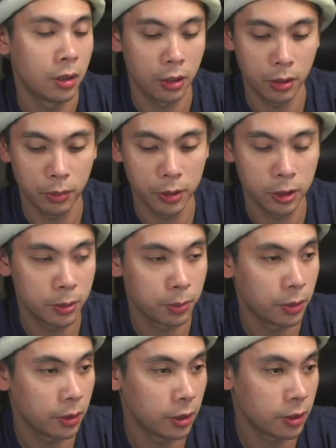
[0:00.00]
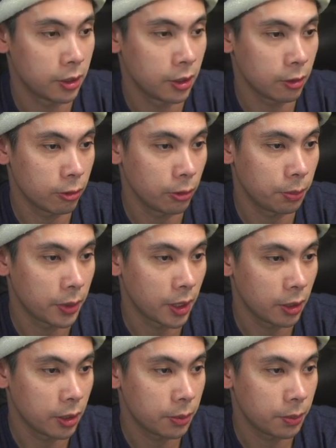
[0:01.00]
Here, let me just put this in the group
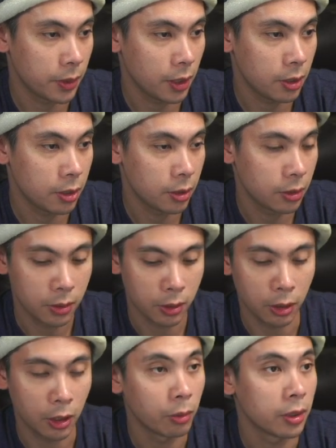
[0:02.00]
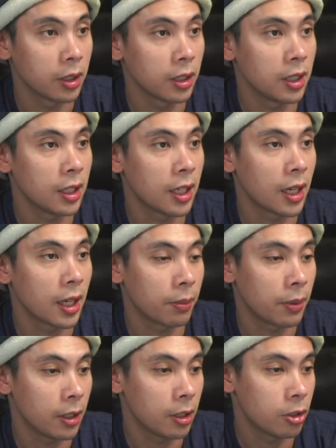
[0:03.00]
buy list page along with the
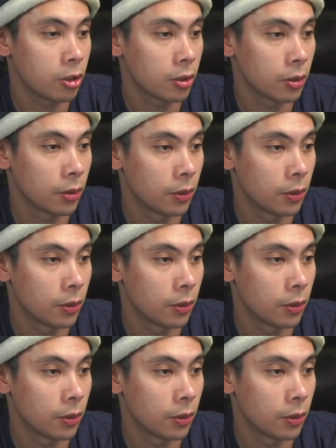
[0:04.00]
GeekHack page.